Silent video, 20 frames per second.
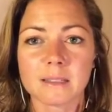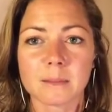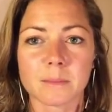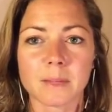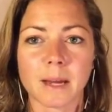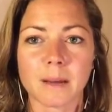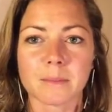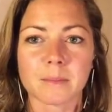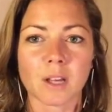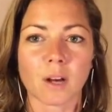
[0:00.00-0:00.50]

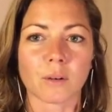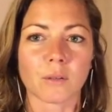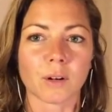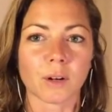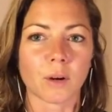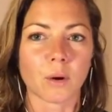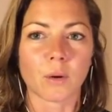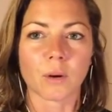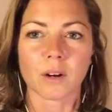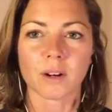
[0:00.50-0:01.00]
Sometimes I'll
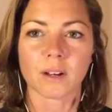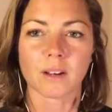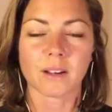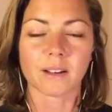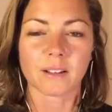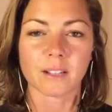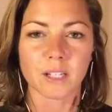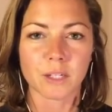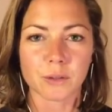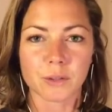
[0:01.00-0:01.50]
record
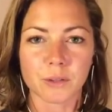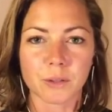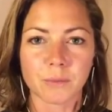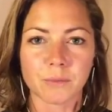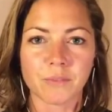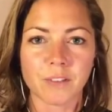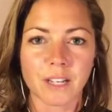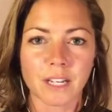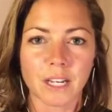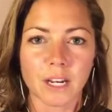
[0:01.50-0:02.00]
a
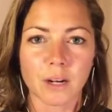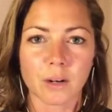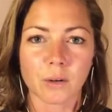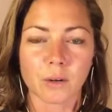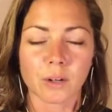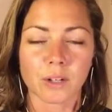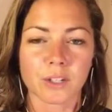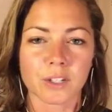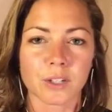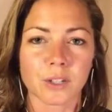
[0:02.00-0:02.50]
YouTube video
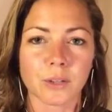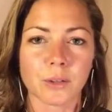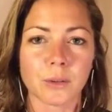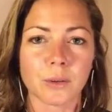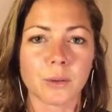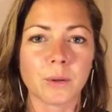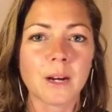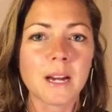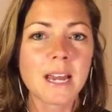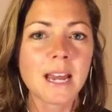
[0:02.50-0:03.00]
or
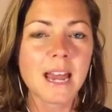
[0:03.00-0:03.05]
2